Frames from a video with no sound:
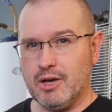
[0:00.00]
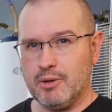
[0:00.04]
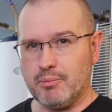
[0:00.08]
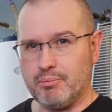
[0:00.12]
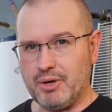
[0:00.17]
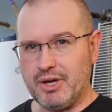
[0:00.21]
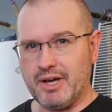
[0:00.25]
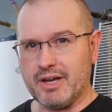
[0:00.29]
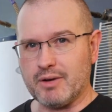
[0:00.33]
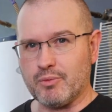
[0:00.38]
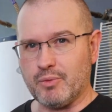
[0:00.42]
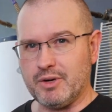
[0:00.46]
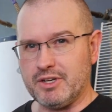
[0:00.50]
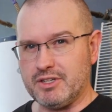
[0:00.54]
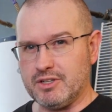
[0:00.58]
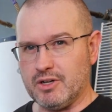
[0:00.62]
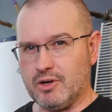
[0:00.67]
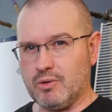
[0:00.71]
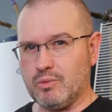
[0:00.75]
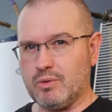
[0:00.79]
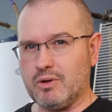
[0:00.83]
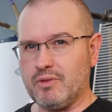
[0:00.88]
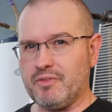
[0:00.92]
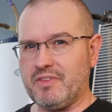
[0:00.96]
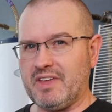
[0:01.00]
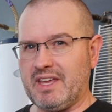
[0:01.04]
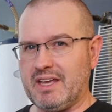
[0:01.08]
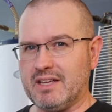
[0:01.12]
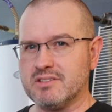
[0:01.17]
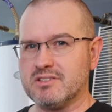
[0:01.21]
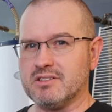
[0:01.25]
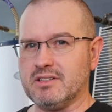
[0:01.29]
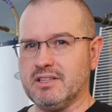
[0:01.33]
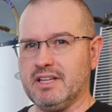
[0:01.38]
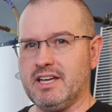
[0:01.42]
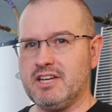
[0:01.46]
but we don't want the
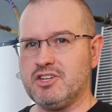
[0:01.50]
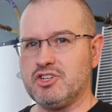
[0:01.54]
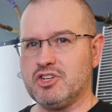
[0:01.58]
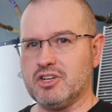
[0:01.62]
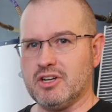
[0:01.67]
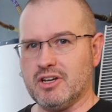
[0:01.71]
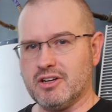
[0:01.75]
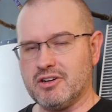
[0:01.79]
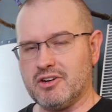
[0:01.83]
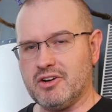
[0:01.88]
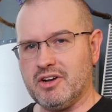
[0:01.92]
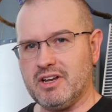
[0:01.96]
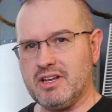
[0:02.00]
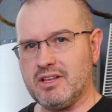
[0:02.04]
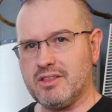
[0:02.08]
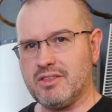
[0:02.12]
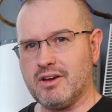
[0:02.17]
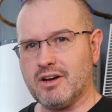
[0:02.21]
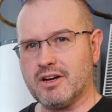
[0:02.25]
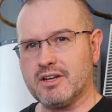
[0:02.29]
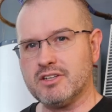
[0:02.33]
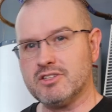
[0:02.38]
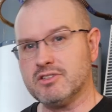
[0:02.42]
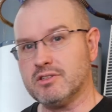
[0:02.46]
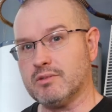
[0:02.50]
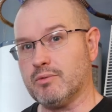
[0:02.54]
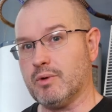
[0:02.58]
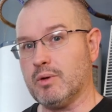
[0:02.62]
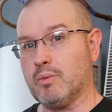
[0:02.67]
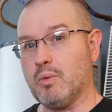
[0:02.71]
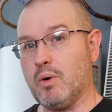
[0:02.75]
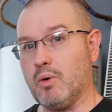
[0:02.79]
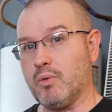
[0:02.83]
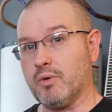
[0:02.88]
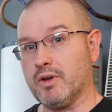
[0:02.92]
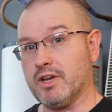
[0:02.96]
insulation underneath there because then we
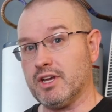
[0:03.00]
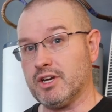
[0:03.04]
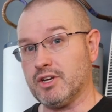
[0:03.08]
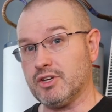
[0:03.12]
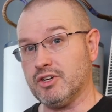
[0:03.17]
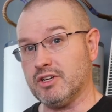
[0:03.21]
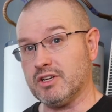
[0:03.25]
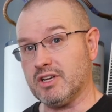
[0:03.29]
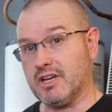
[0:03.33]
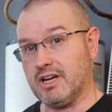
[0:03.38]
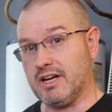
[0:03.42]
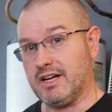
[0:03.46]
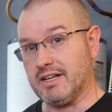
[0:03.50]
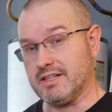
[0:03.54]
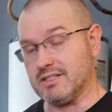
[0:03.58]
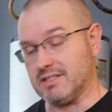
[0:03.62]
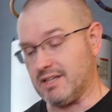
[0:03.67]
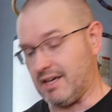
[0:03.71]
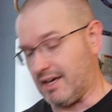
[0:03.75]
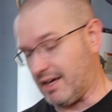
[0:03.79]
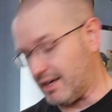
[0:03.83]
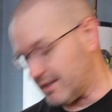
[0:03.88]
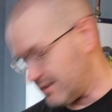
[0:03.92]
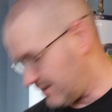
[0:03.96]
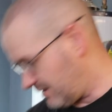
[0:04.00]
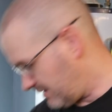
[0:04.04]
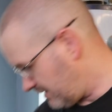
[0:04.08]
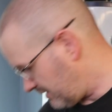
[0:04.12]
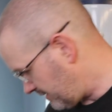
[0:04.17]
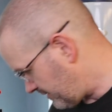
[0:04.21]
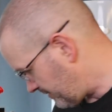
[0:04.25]
won't get a good contact.